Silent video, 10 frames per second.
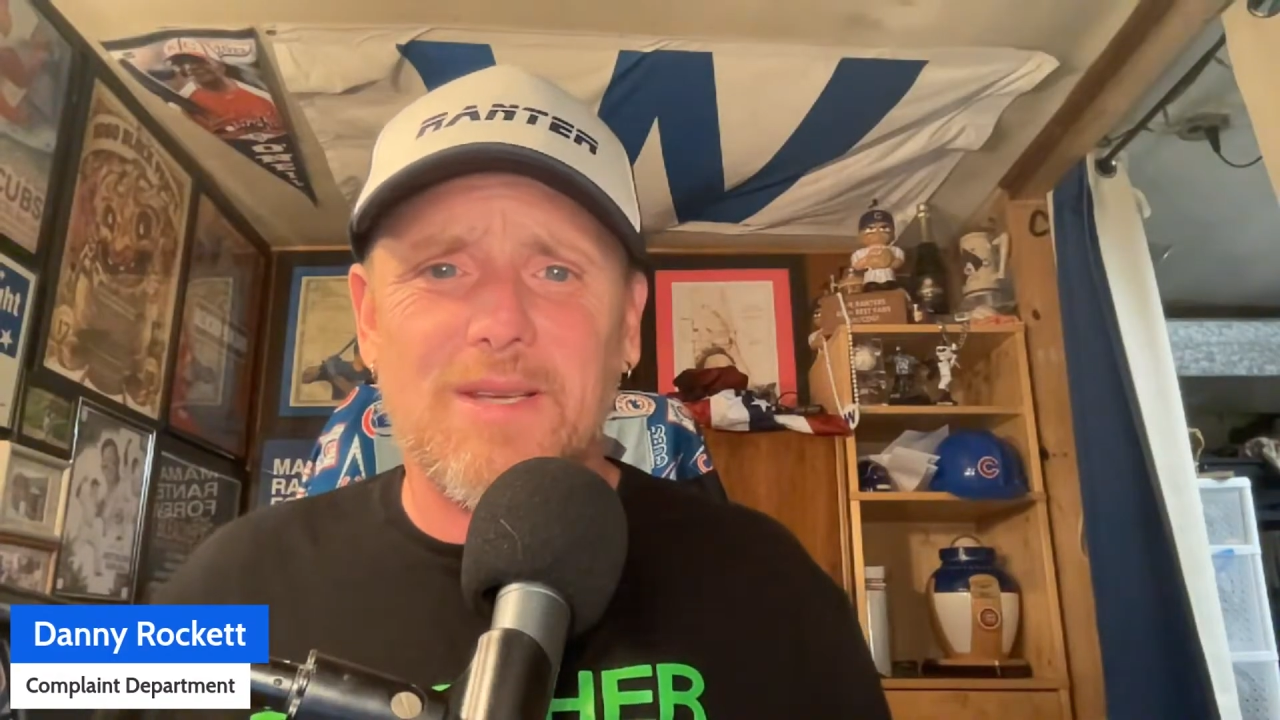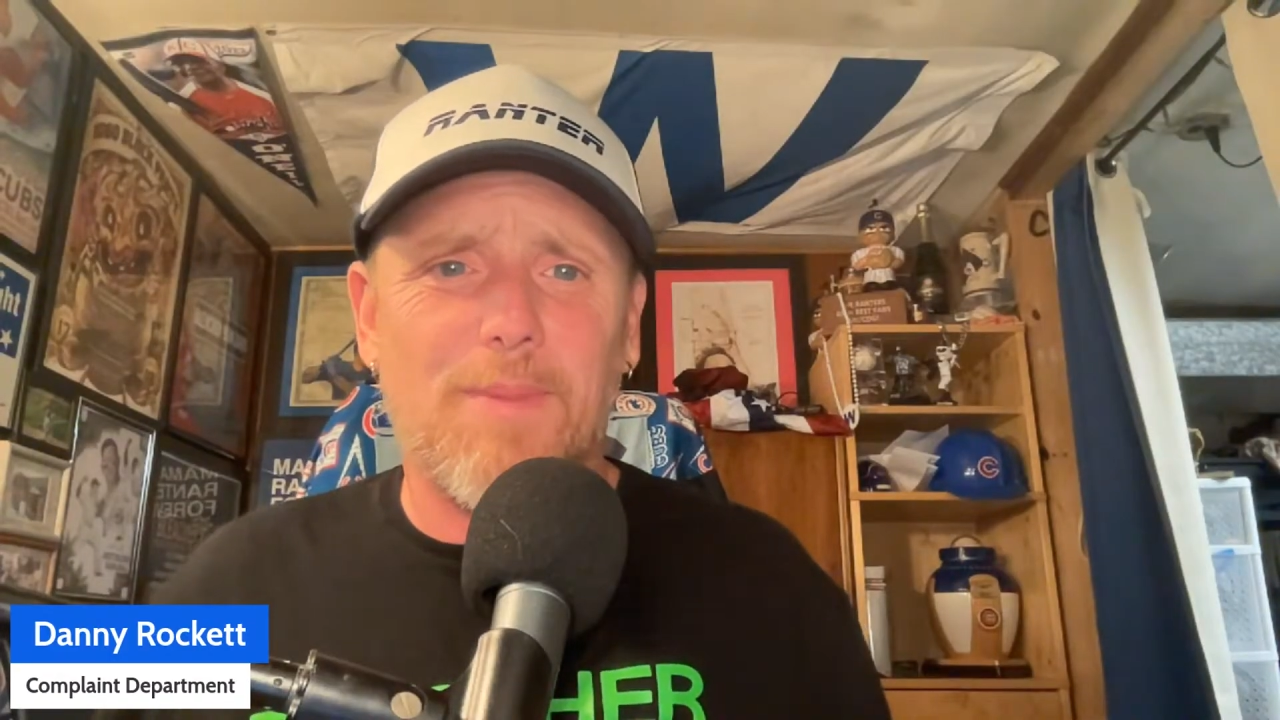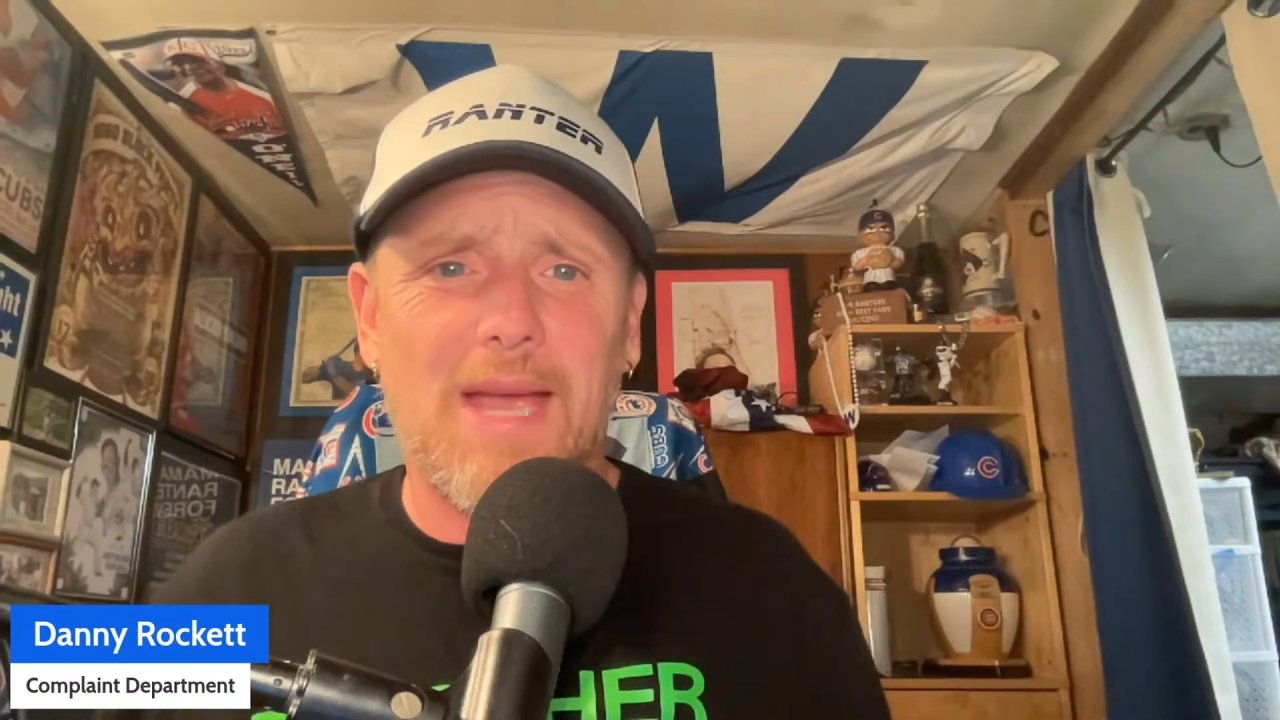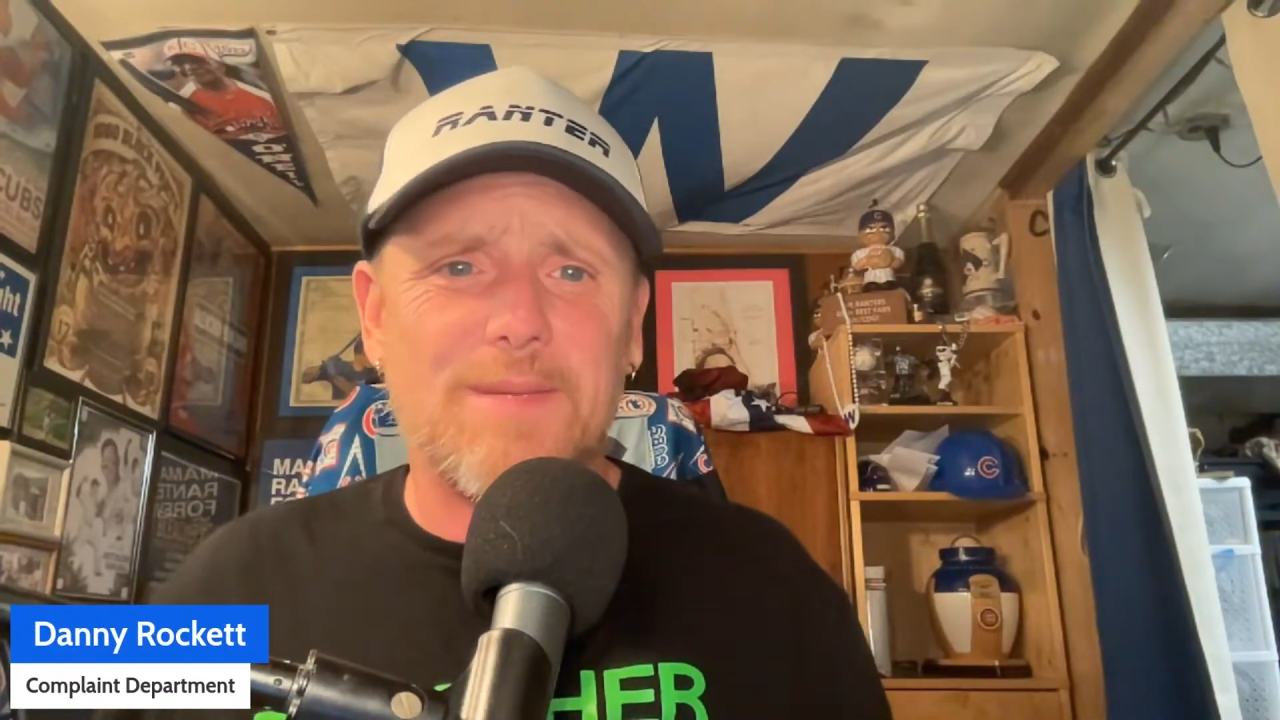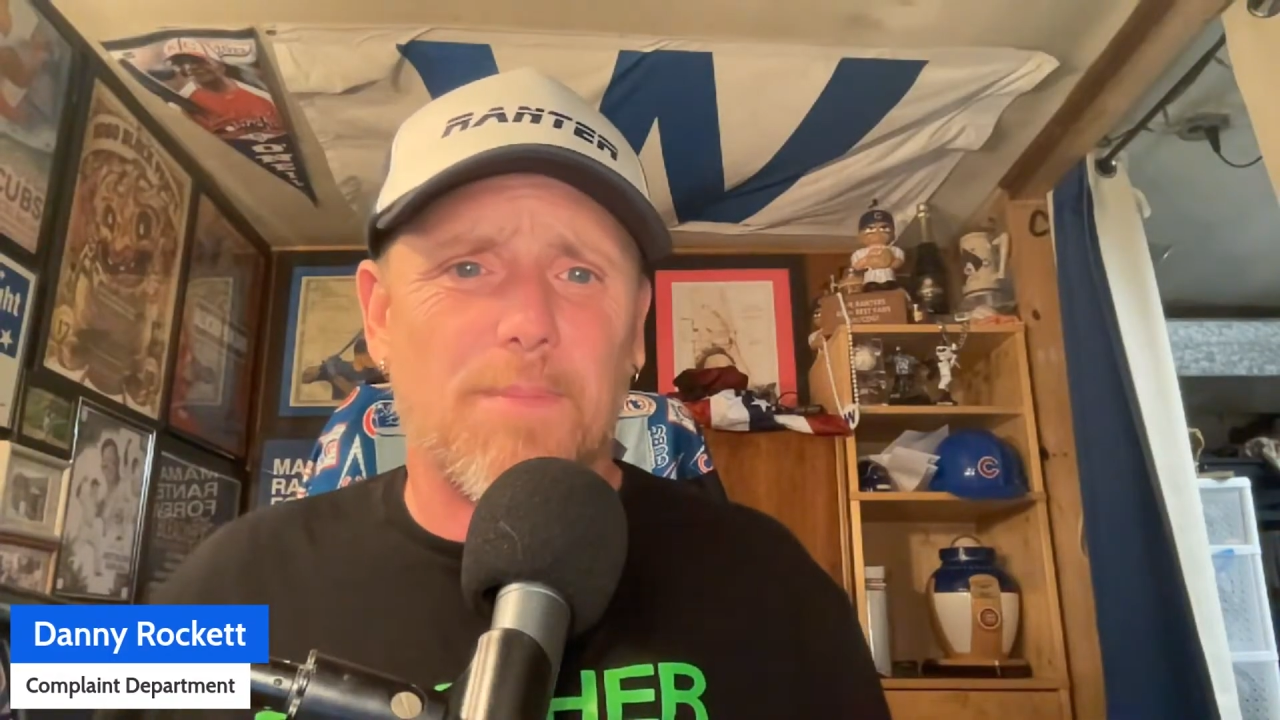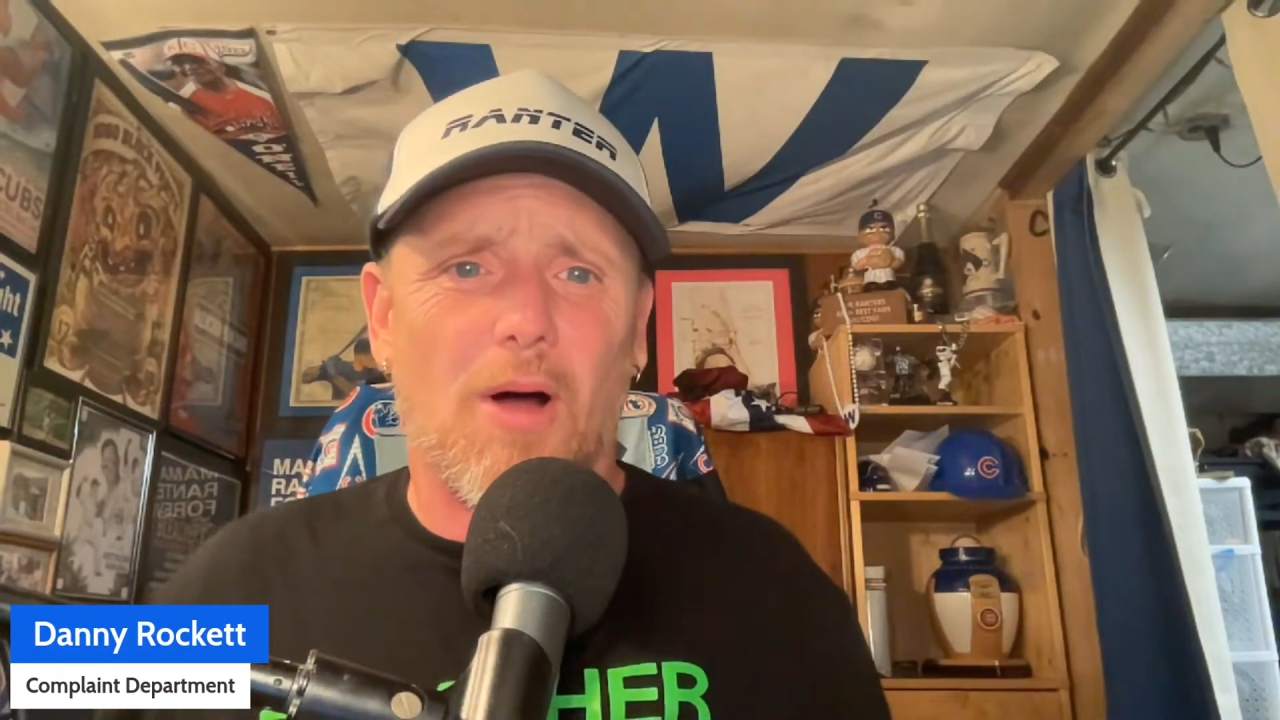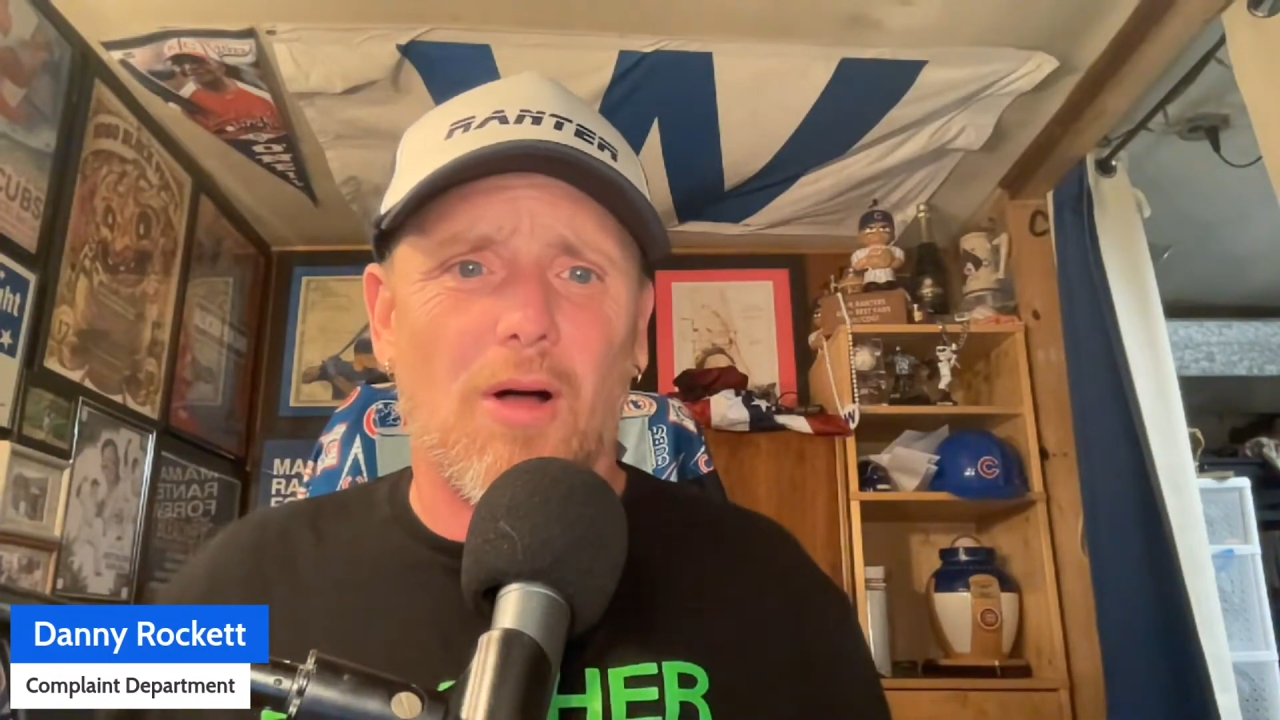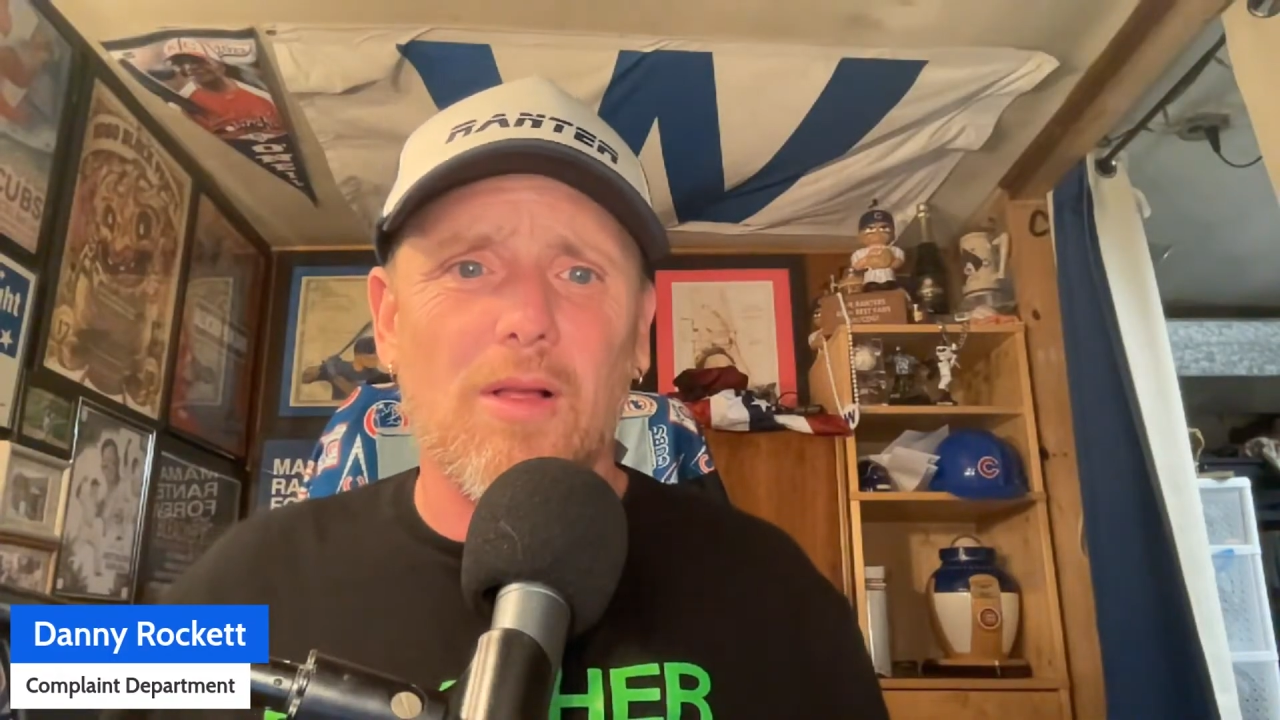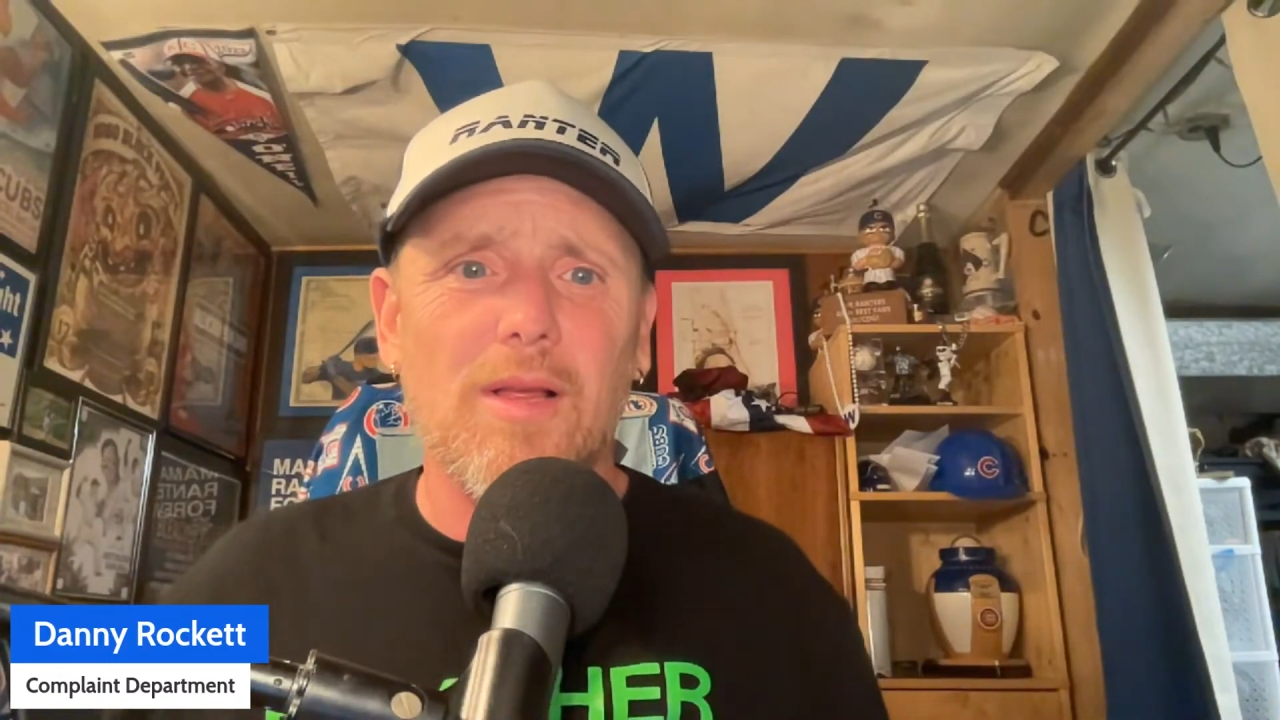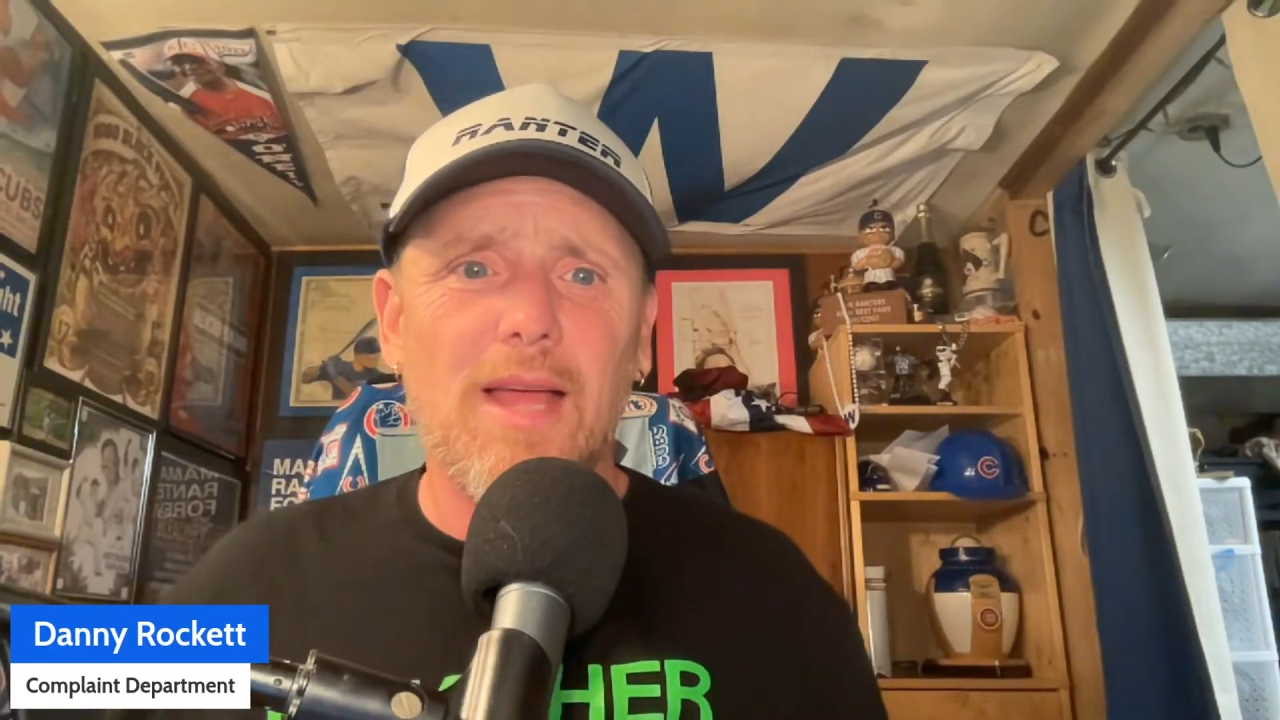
in baseball.